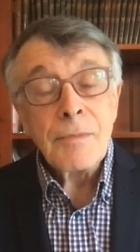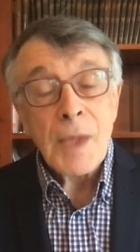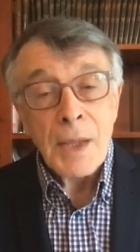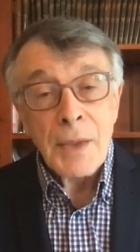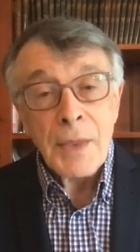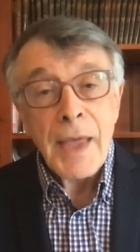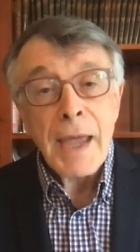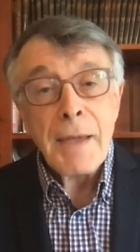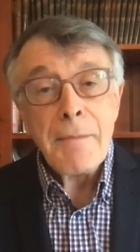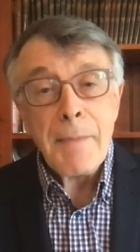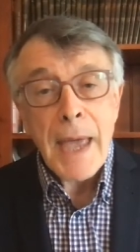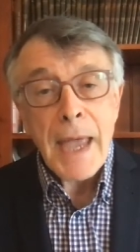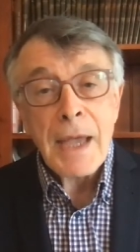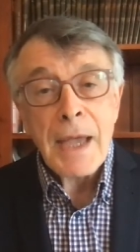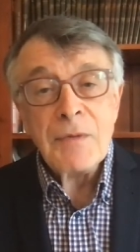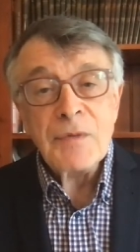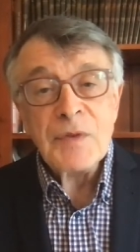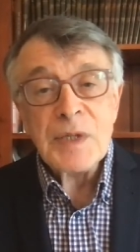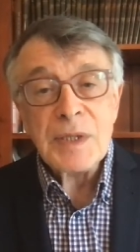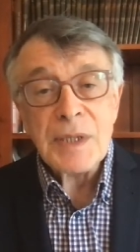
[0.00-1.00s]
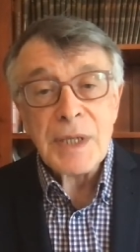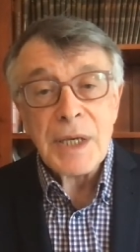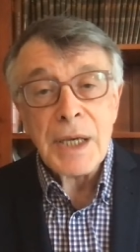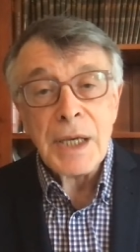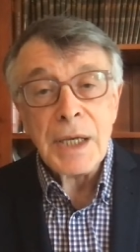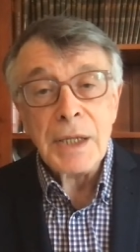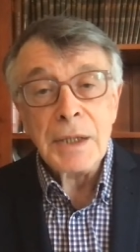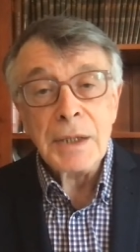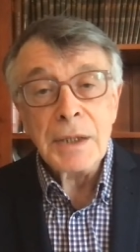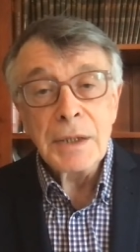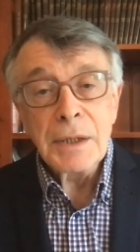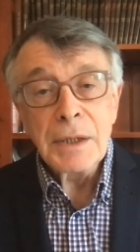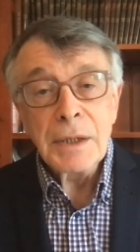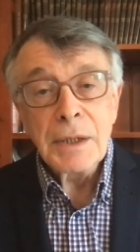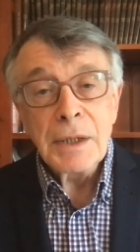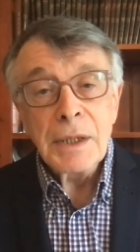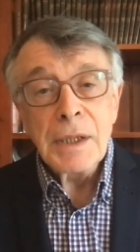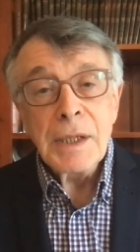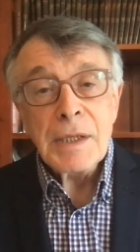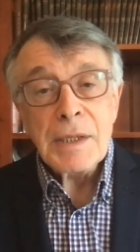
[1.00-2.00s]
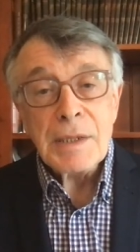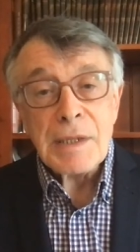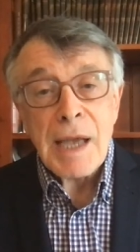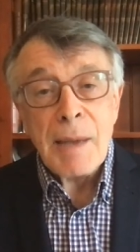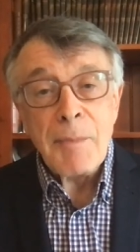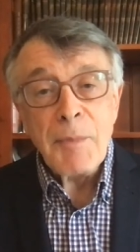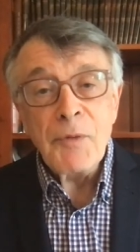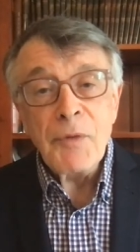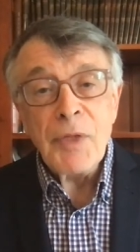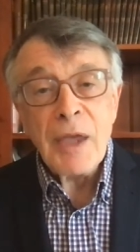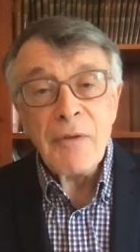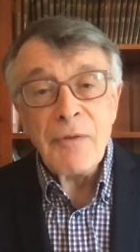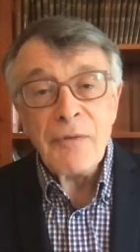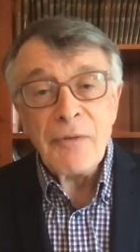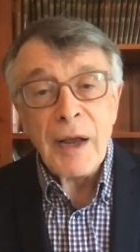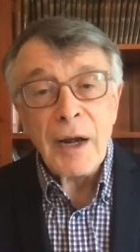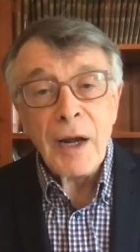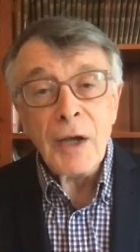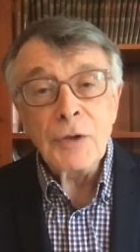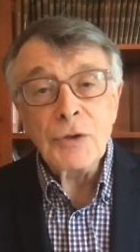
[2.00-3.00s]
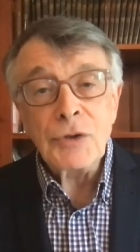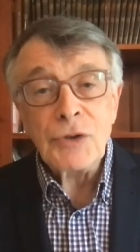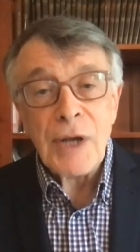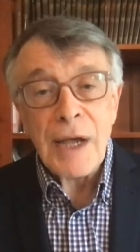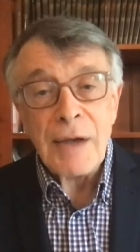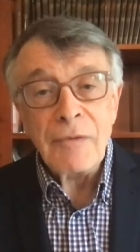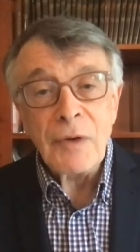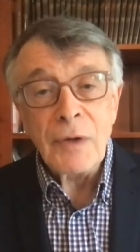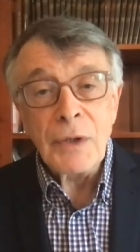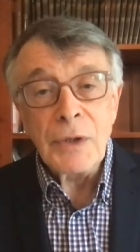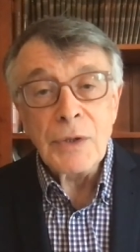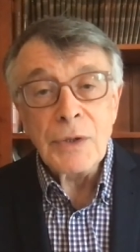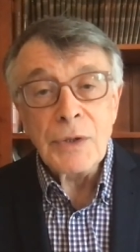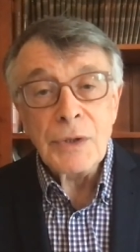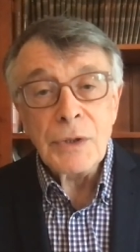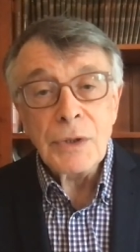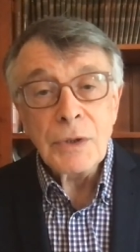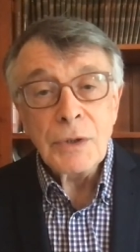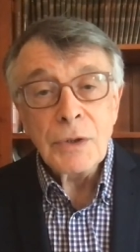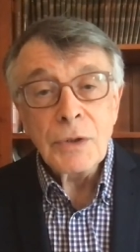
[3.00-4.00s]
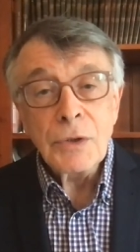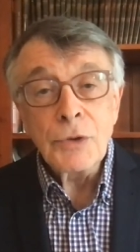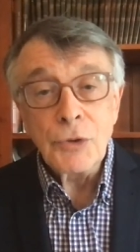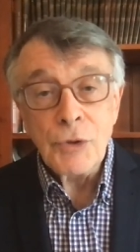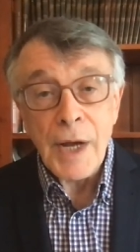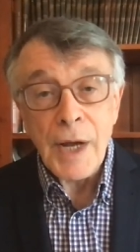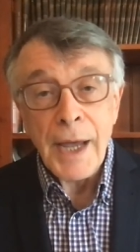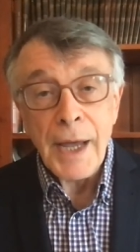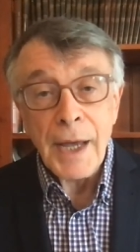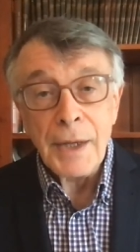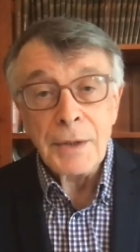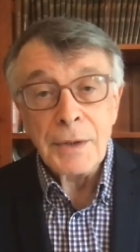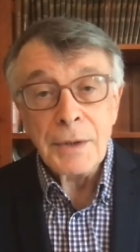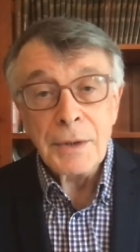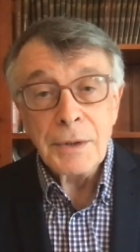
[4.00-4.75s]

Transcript: they may have seen some of their fellow travelers drown.